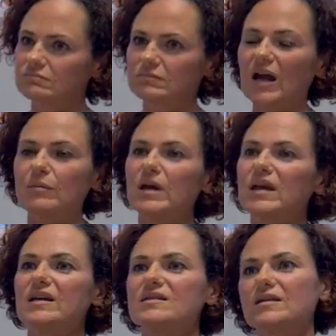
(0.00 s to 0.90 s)
I
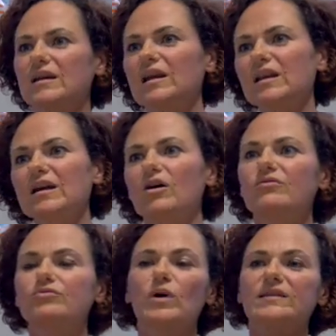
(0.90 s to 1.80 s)
make a screening
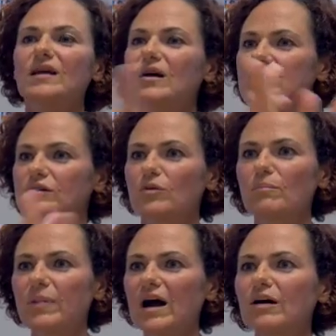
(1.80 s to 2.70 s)
of 1,000
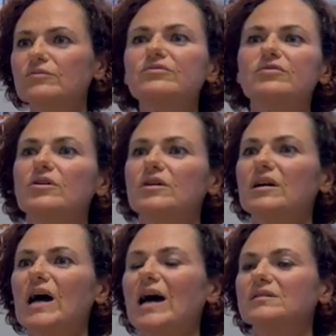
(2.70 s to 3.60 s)
compounds for
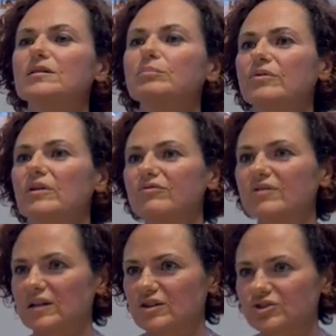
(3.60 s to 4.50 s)

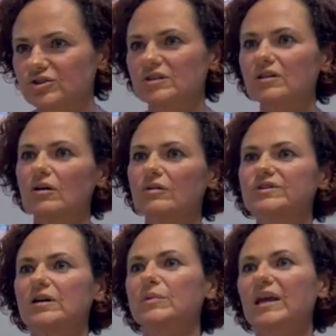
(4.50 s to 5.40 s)
anti-proliferation of
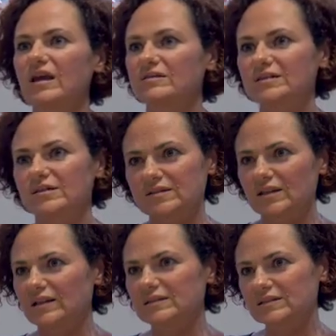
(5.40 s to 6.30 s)
some cancer
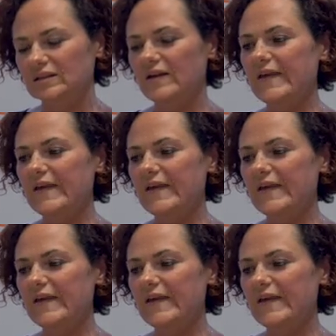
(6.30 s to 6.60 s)
cells.